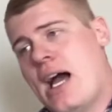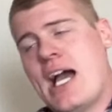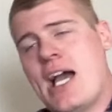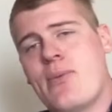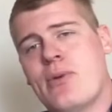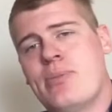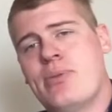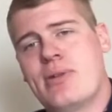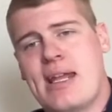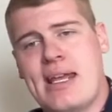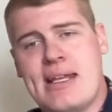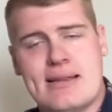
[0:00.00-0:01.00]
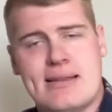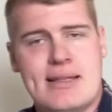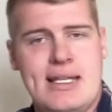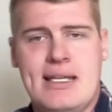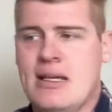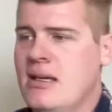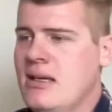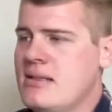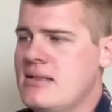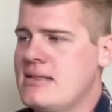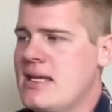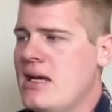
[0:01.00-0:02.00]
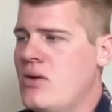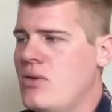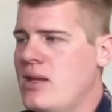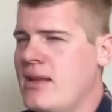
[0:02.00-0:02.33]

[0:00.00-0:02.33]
I will put a link down